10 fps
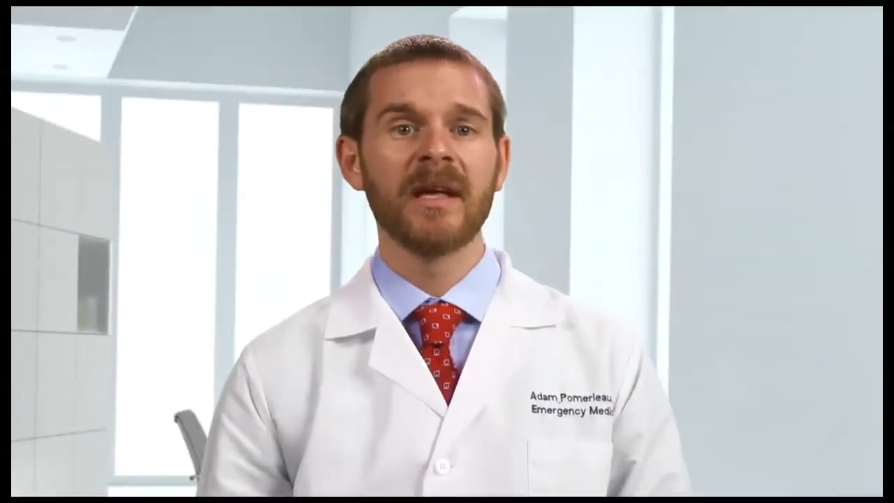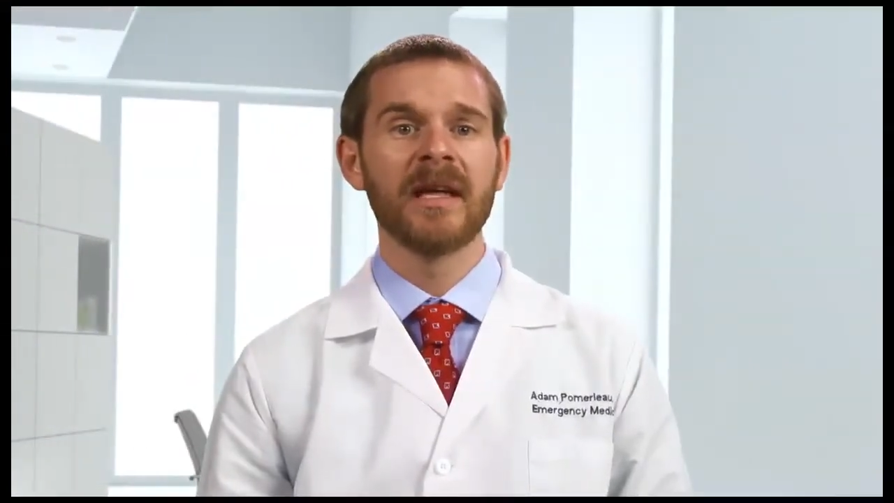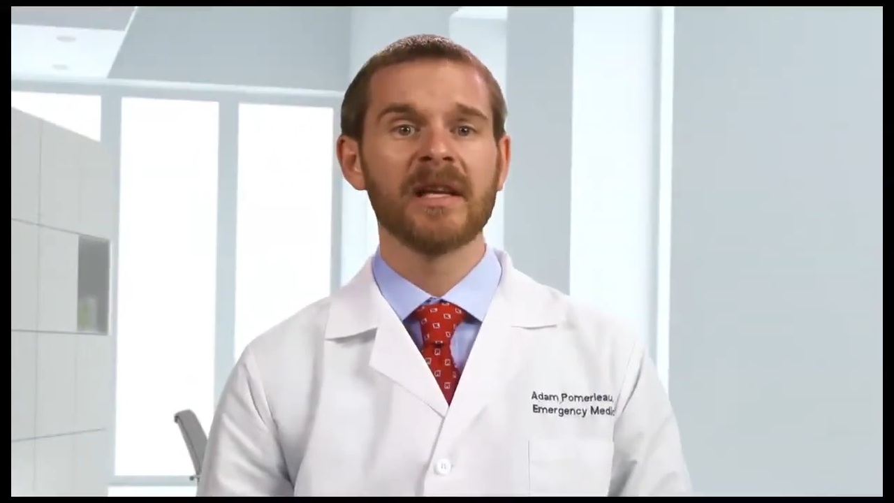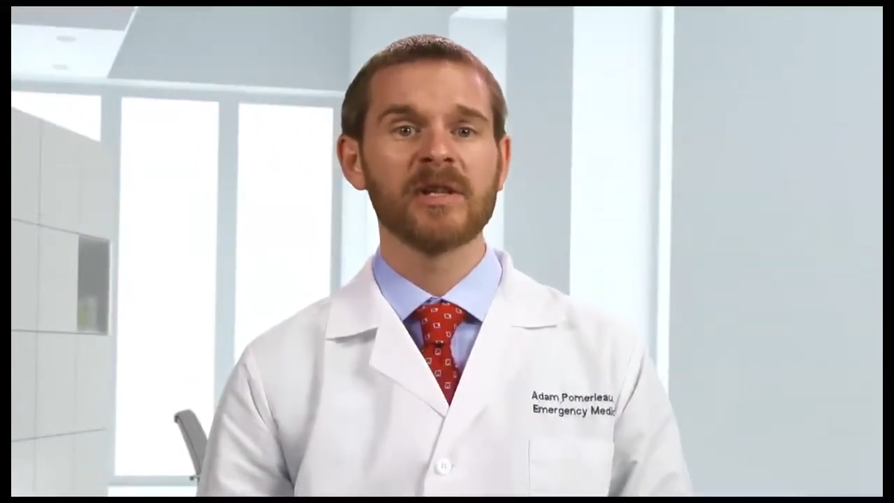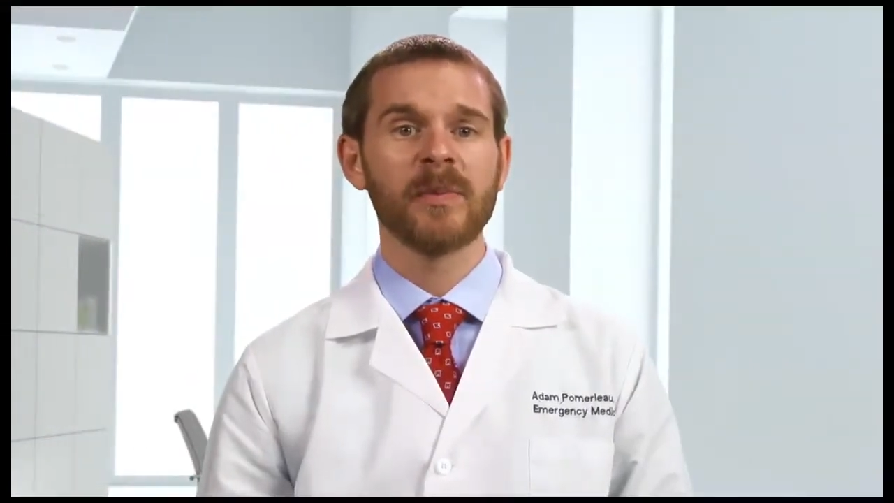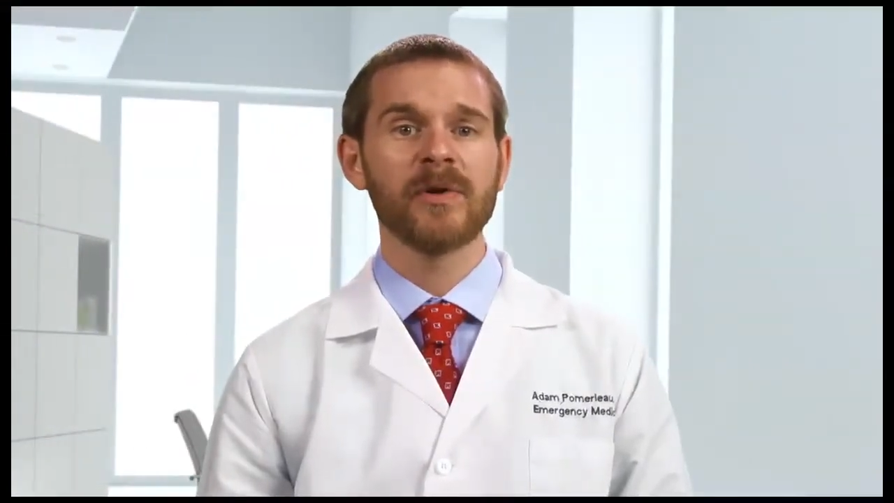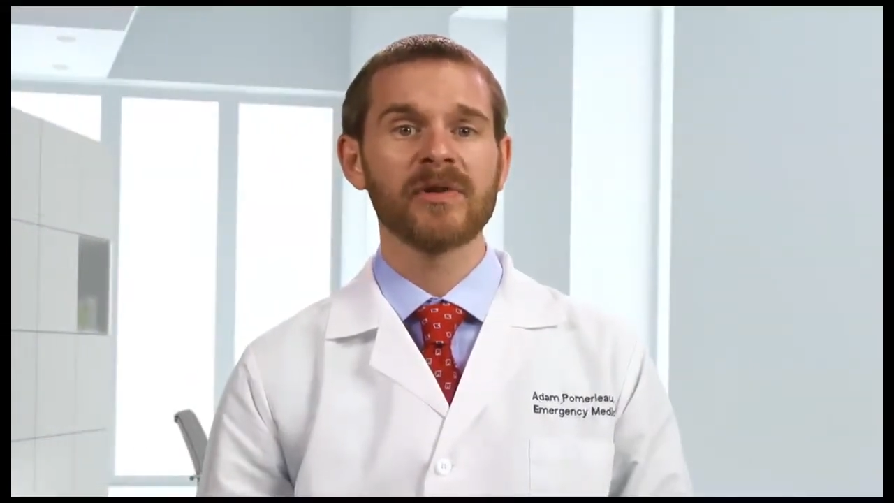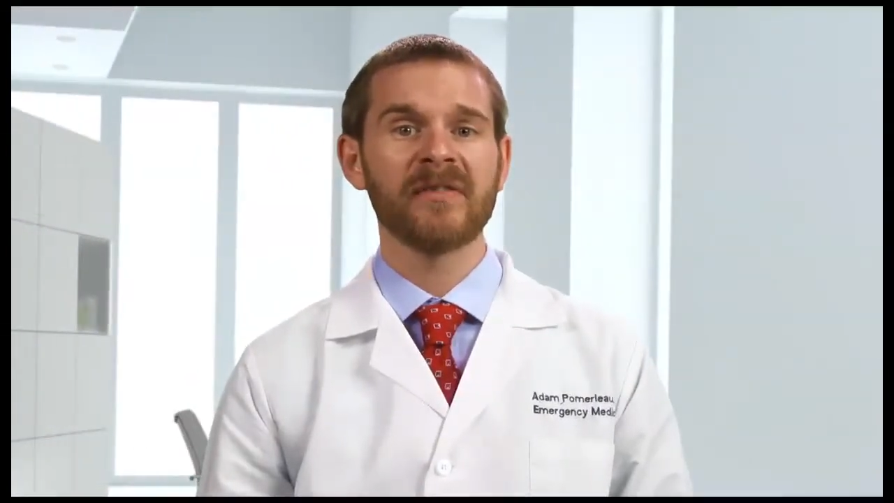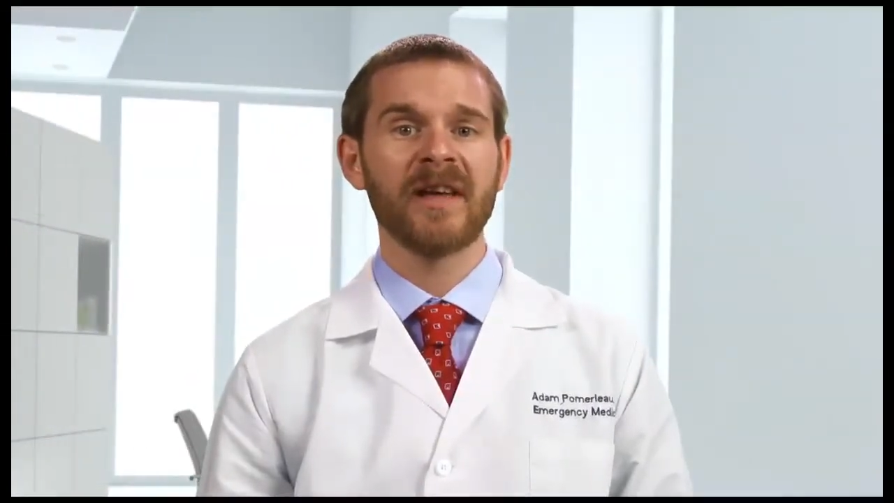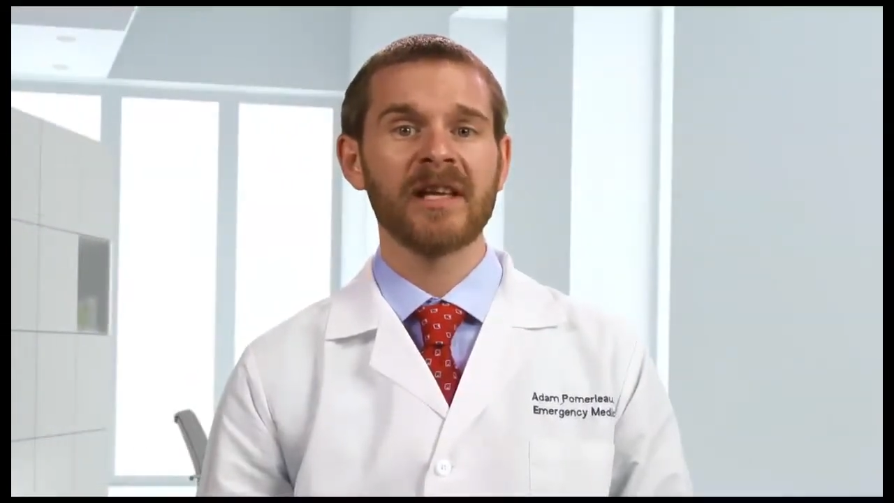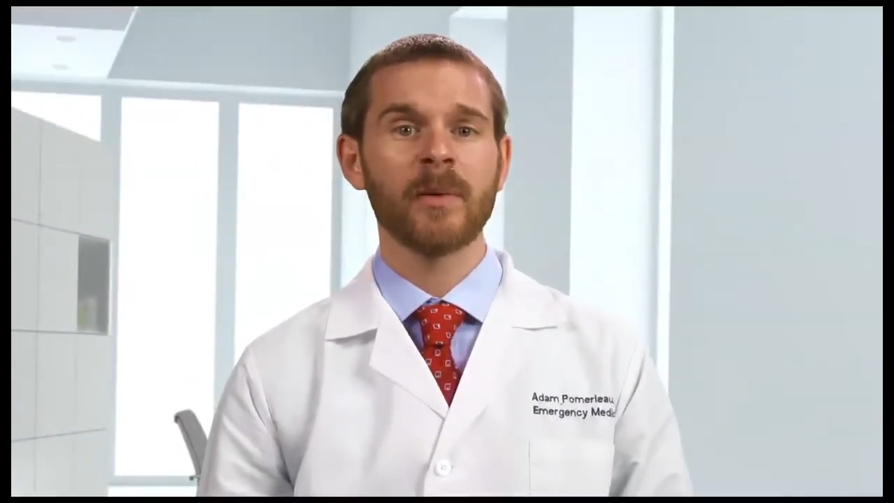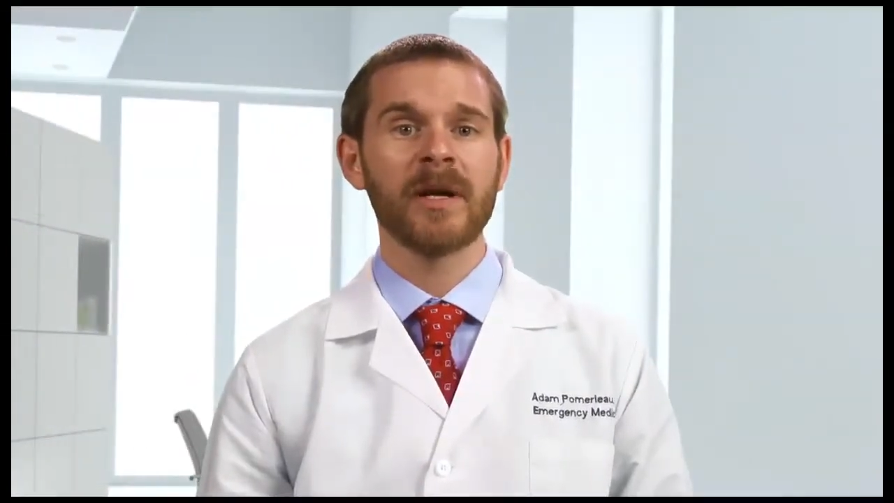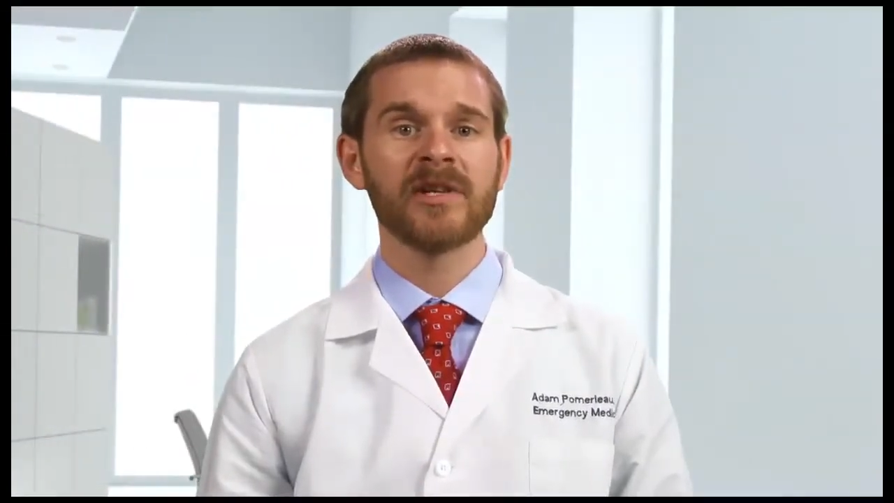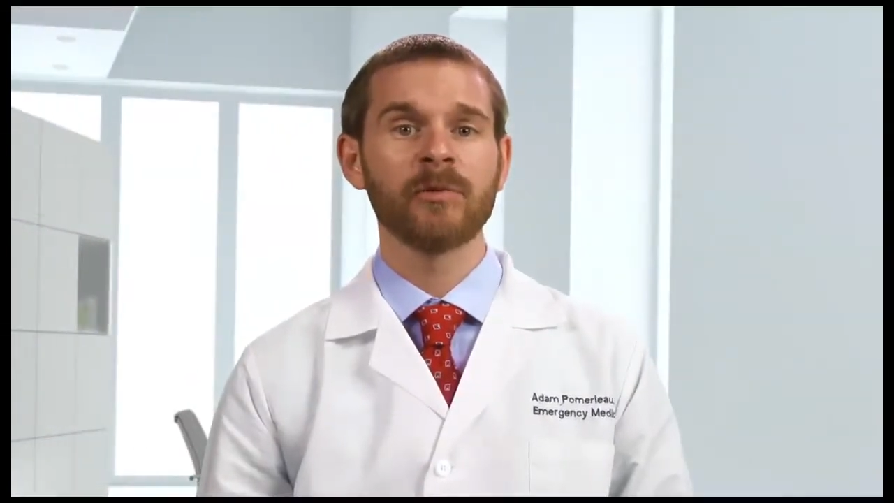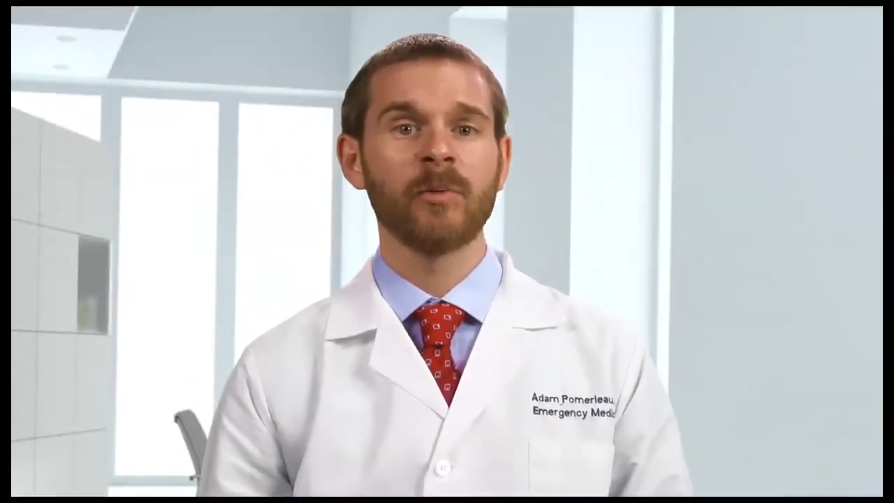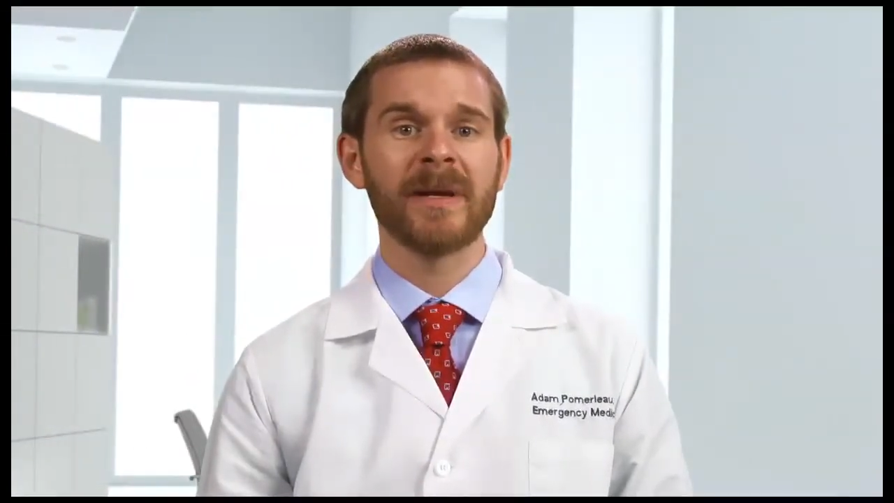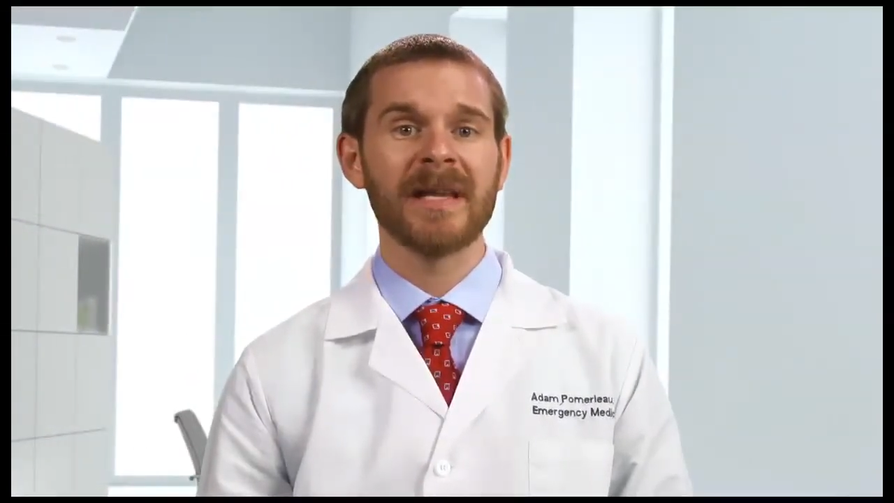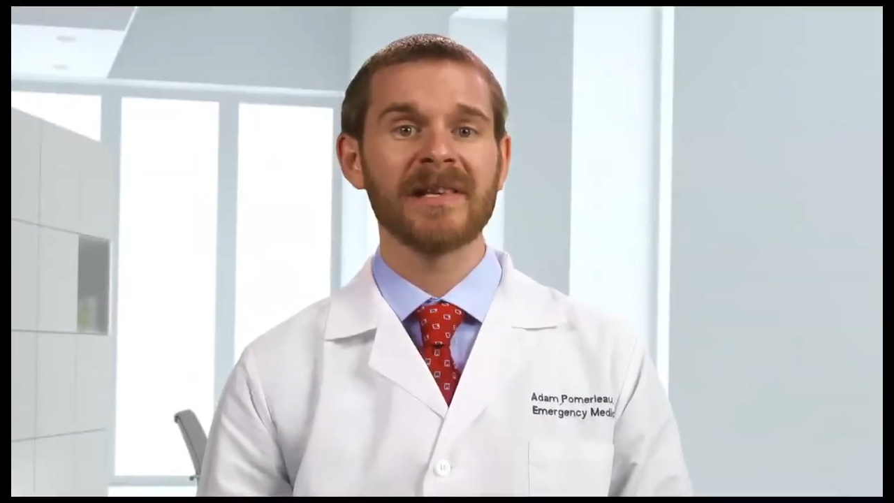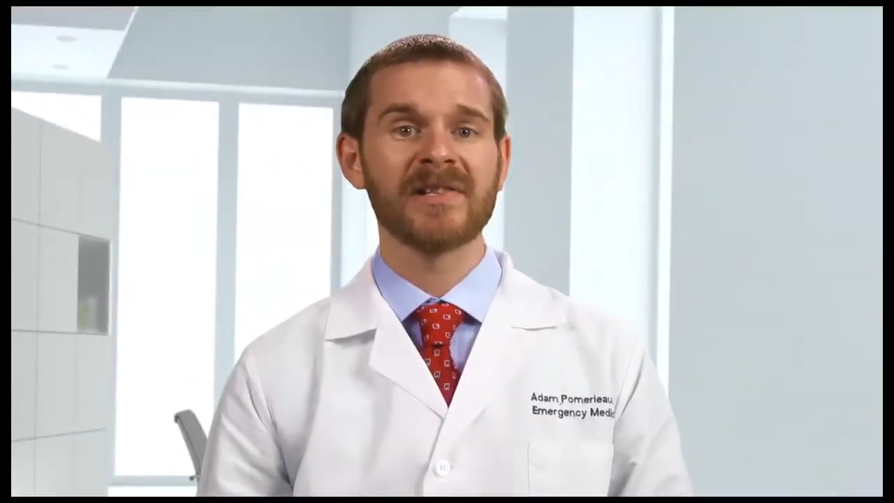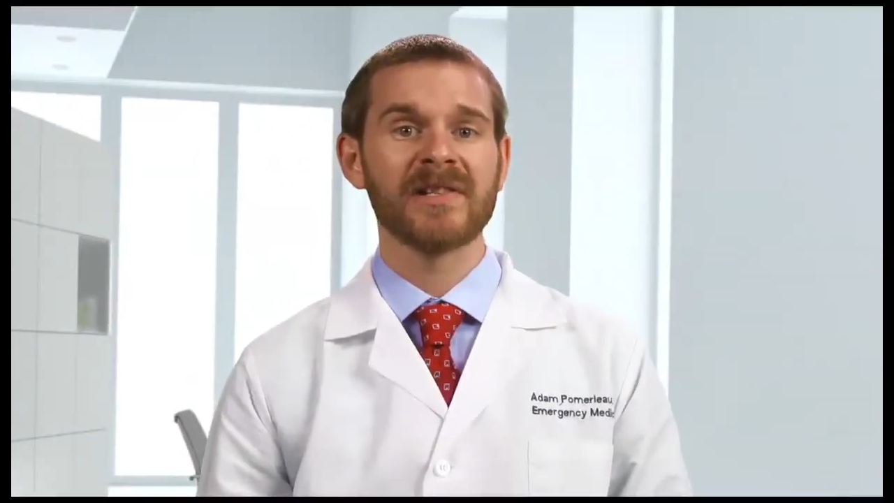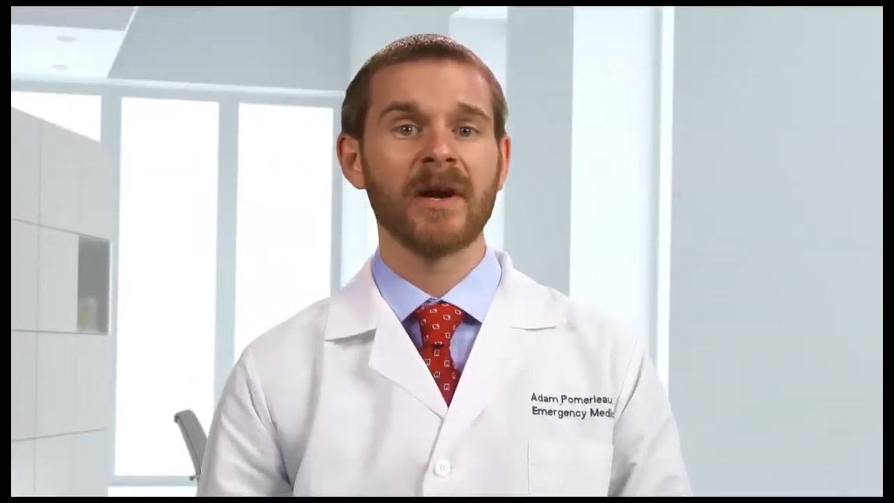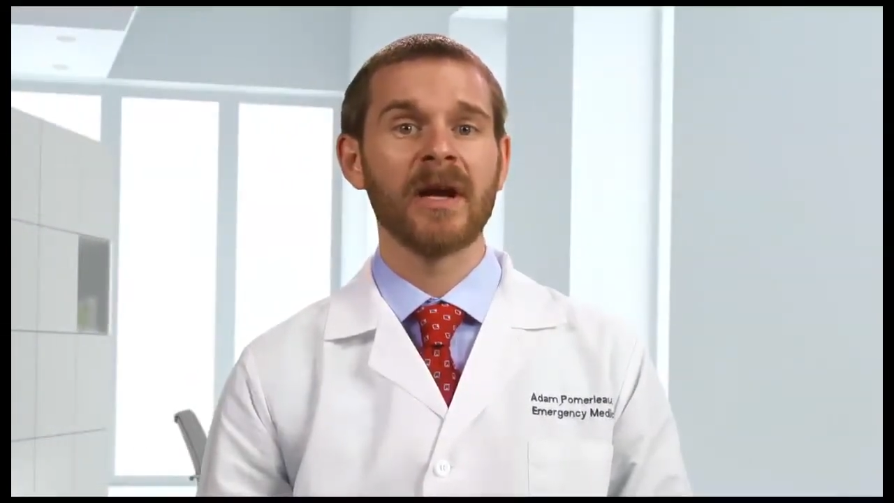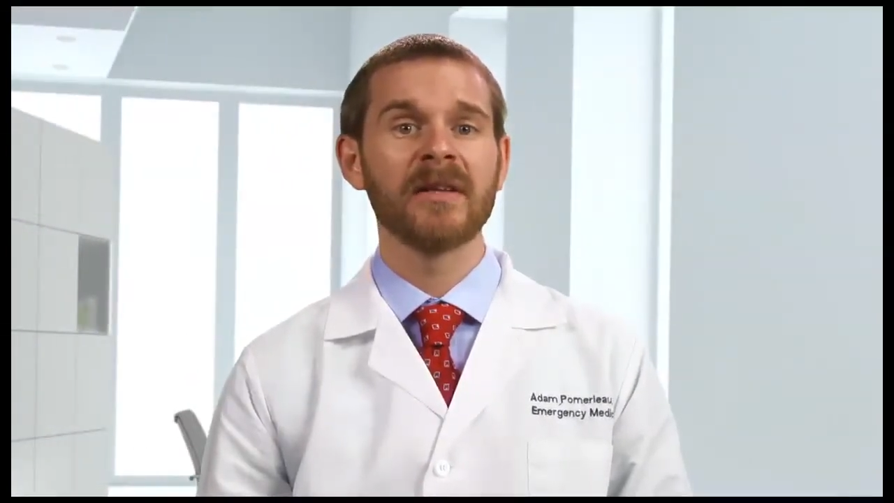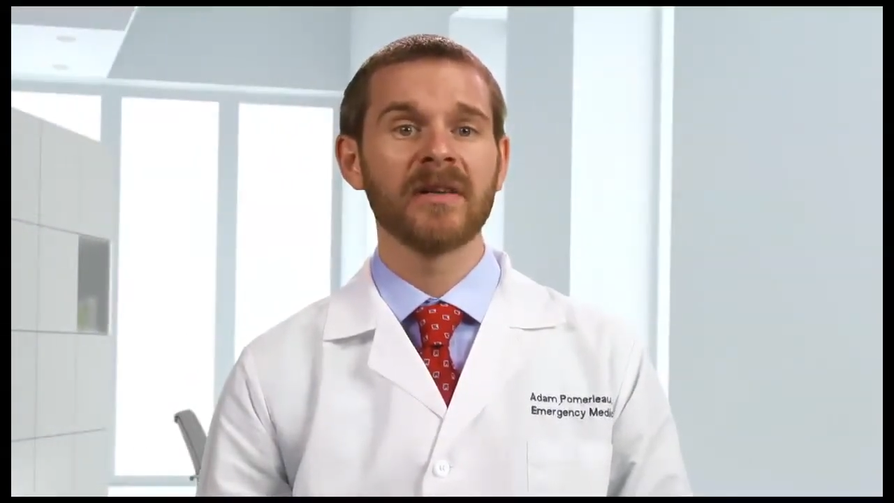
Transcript: an exposure evaluation will be necessary